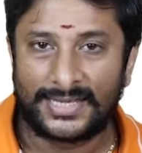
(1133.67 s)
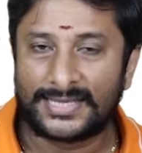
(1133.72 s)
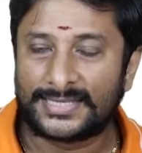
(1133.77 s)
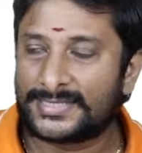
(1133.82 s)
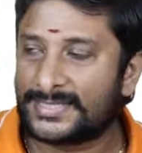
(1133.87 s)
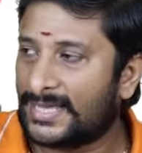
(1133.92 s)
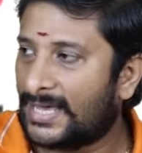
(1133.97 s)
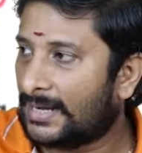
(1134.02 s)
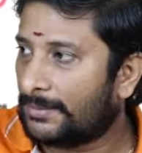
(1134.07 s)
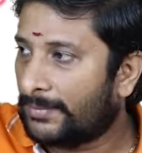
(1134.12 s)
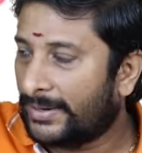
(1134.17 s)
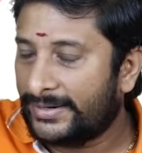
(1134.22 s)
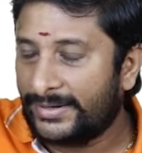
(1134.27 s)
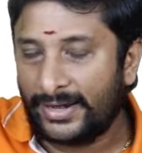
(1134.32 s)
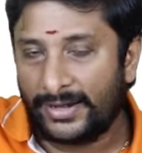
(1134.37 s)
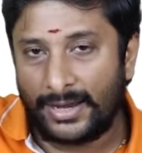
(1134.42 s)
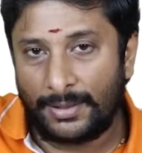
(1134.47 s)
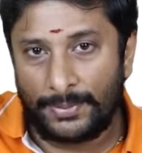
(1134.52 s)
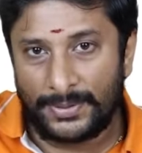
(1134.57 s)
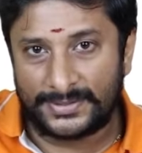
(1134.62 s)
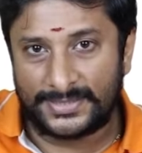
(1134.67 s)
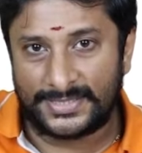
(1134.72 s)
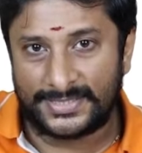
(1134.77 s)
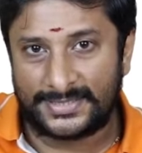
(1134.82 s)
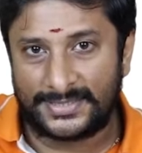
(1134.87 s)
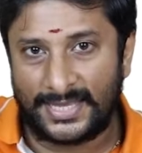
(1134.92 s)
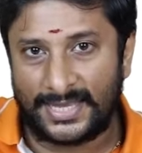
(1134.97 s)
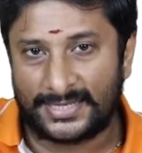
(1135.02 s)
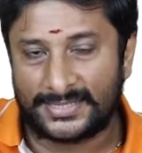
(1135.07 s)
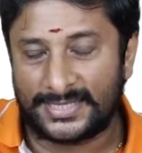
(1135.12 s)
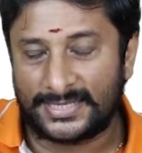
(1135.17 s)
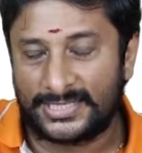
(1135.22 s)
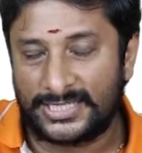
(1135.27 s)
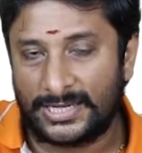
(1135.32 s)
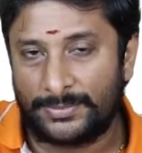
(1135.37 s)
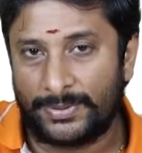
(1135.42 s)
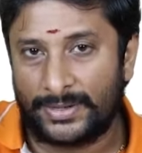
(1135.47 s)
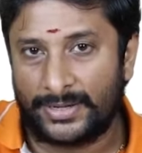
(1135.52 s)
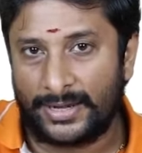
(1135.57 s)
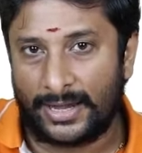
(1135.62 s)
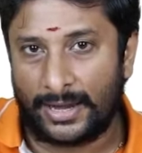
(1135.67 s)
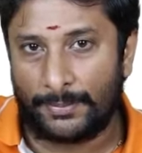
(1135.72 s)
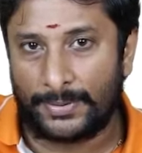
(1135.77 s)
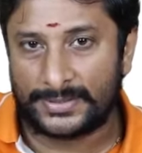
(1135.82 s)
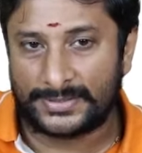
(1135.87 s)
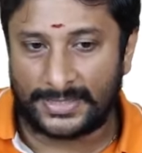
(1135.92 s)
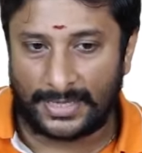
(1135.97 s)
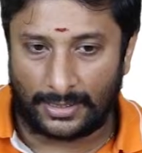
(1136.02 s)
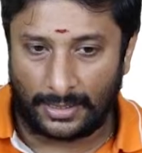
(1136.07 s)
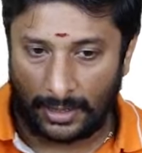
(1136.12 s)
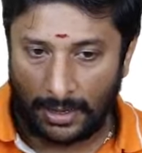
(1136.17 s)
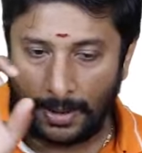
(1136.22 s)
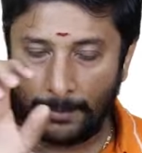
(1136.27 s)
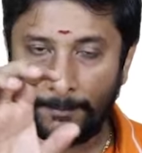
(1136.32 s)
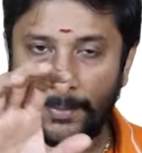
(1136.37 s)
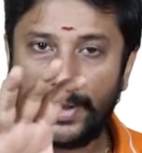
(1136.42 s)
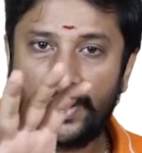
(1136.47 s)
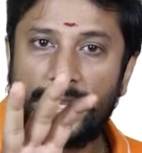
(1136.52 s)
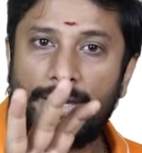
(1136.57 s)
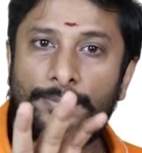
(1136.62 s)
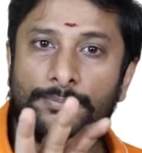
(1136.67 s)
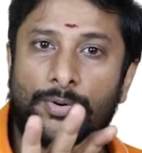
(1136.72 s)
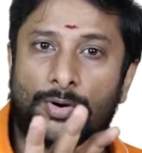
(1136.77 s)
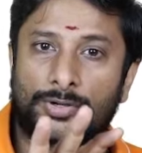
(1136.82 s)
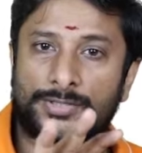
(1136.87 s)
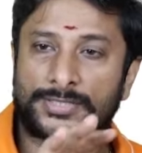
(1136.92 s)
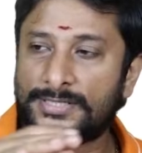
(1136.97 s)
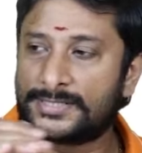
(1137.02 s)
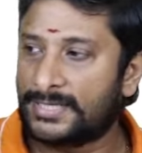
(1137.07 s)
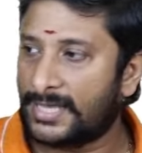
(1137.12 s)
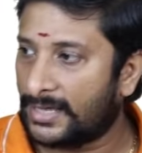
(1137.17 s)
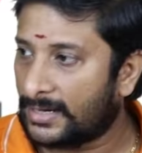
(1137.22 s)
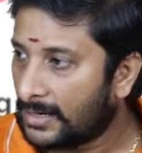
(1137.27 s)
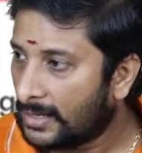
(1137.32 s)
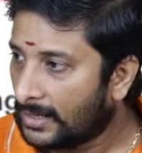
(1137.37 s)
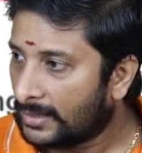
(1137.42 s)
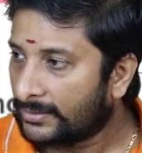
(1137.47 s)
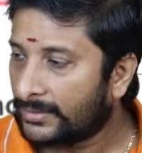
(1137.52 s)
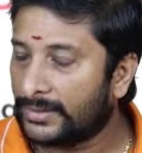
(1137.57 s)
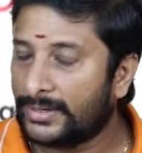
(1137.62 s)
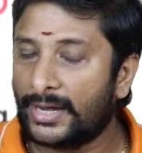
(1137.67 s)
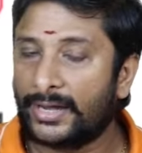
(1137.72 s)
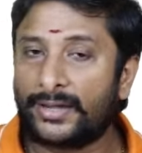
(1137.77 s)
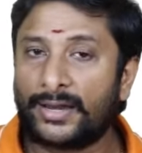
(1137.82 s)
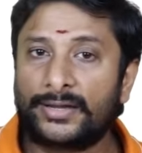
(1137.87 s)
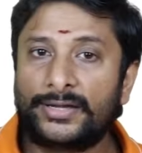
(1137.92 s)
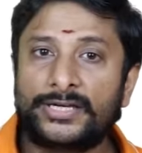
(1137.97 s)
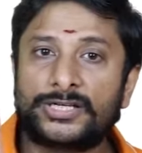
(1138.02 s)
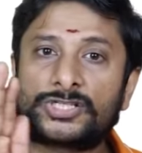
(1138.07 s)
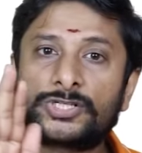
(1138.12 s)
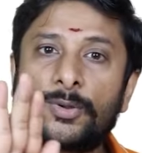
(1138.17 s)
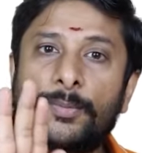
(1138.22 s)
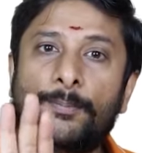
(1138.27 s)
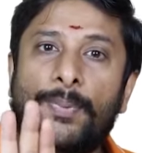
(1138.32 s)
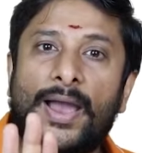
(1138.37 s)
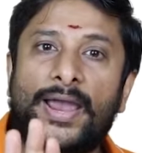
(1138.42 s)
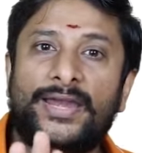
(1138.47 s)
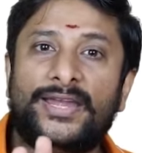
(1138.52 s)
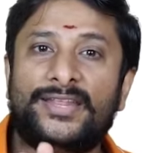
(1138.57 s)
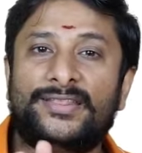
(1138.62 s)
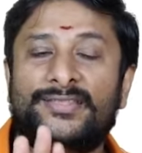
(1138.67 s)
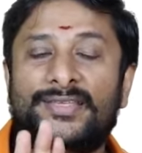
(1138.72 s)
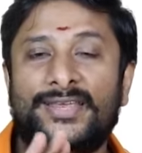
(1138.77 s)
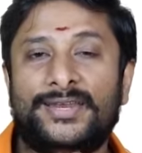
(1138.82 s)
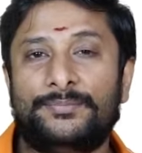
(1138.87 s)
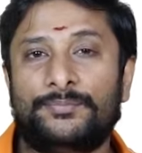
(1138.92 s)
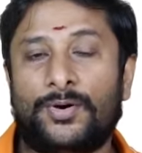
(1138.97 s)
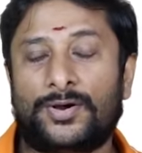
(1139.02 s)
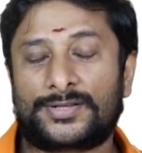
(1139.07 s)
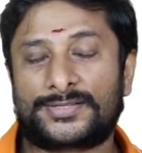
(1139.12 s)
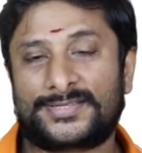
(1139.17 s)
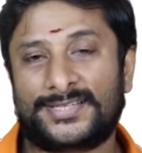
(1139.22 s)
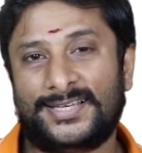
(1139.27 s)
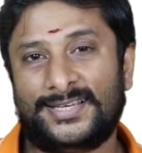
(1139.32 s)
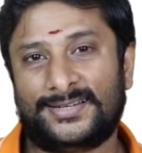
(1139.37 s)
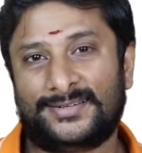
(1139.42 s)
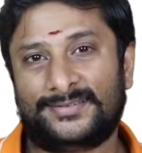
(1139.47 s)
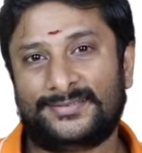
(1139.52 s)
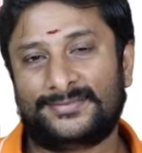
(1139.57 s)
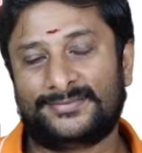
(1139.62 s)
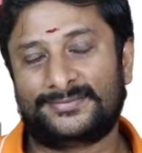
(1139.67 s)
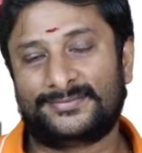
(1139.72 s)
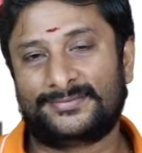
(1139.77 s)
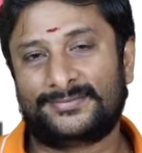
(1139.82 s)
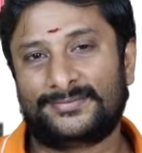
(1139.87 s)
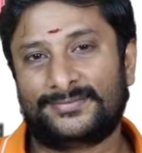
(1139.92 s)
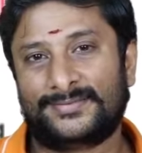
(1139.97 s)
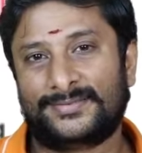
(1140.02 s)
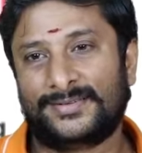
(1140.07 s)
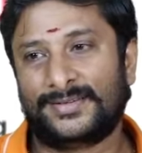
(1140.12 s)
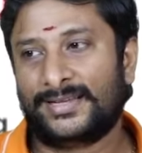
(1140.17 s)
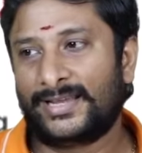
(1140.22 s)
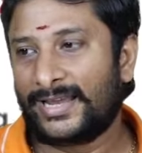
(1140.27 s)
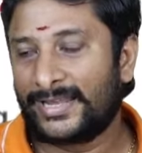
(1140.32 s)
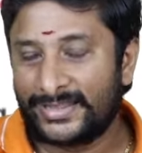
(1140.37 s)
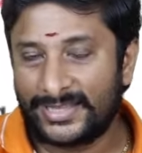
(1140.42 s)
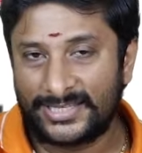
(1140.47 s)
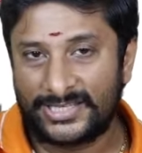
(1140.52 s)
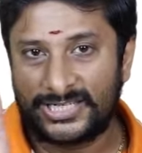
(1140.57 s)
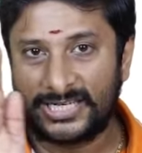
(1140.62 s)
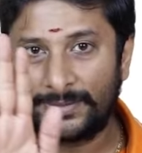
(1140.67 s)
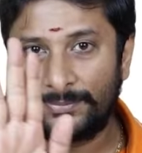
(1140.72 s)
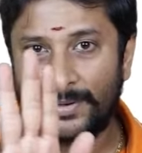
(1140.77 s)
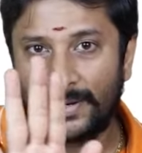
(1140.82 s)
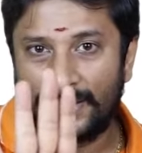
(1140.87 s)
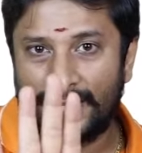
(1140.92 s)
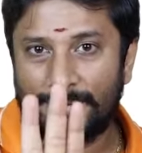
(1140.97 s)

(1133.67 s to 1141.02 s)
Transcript: Sir, my database is there, it's a Gmail database, sir. My inbox is there. The data needs to bind in the inbox, sir. In the Gmail